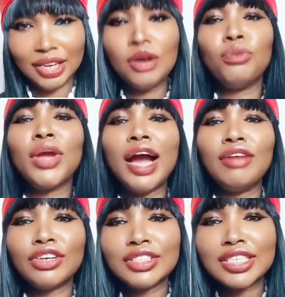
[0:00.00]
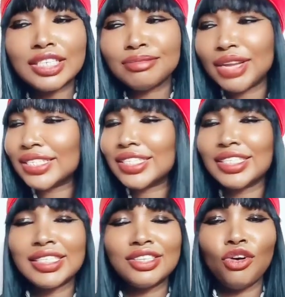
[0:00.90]
We have all these blessings
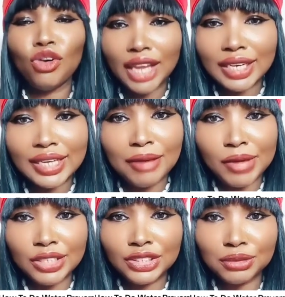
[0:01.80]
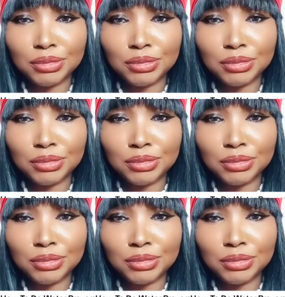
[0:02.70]
in other dimensions,